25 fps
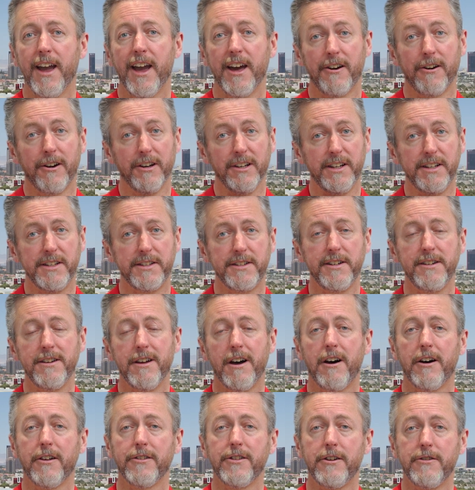and are listed
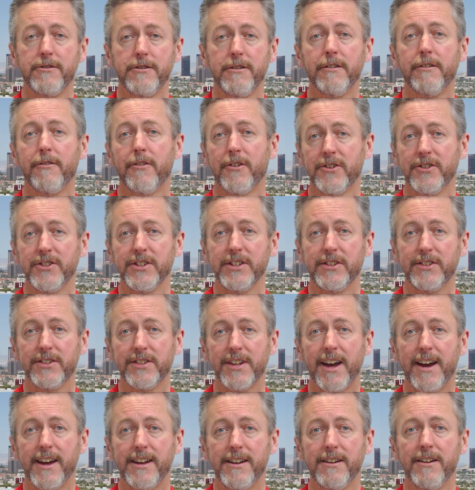on their university
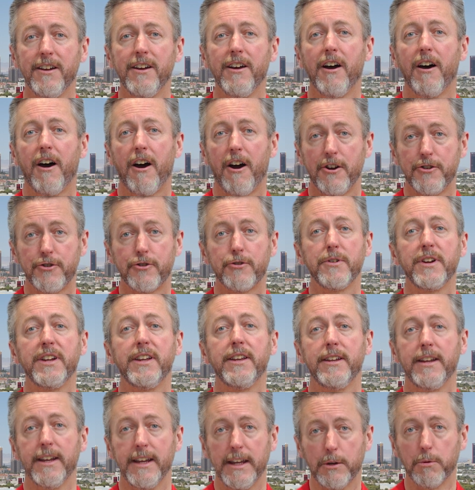site, are
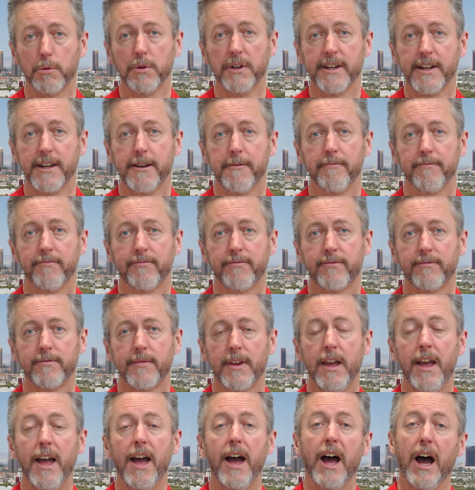treated equally.
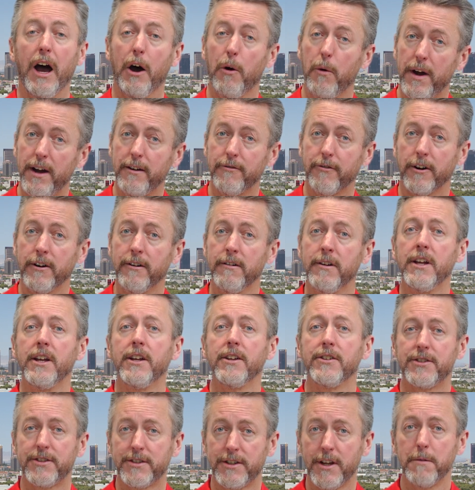However,
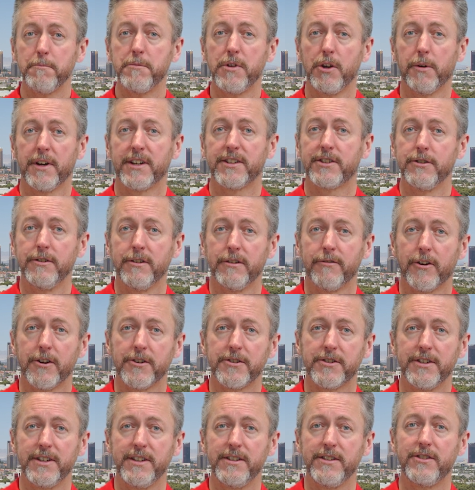some U.S.
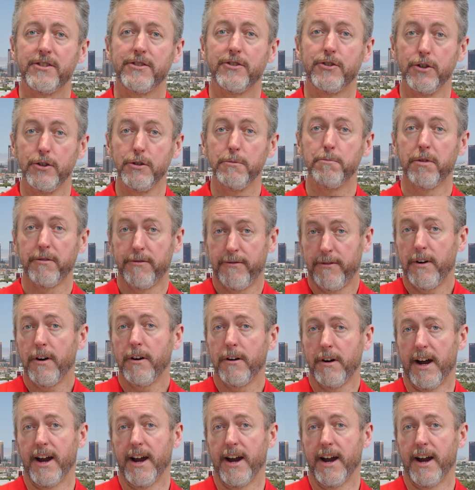universities do prefer